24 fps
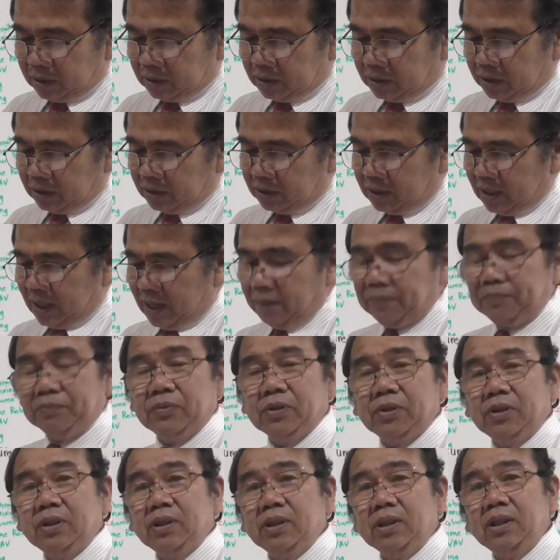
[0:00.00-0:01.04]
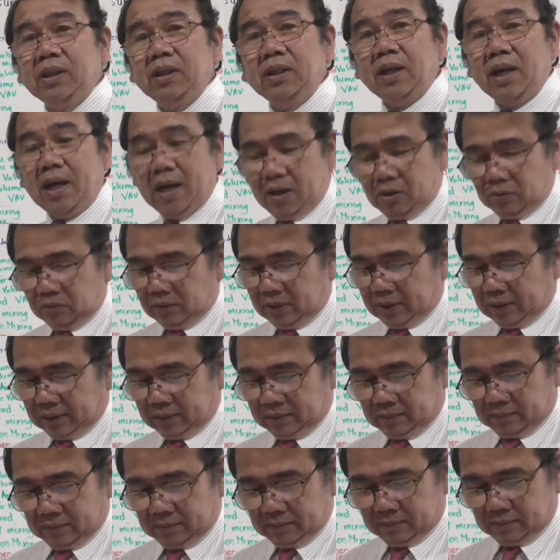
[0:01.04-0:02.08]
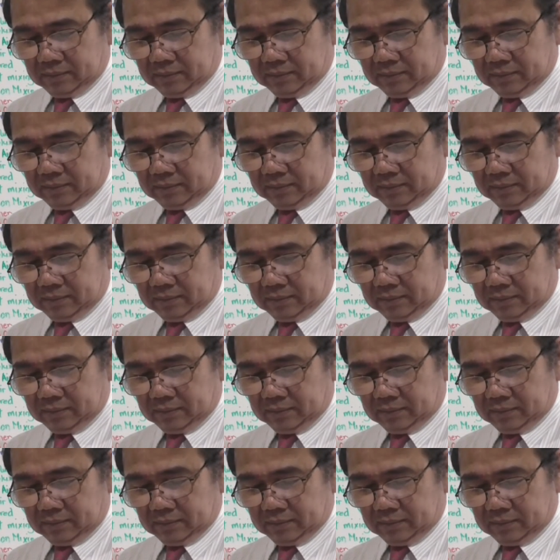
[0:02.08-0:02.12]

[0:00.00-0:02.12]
just after the outlet.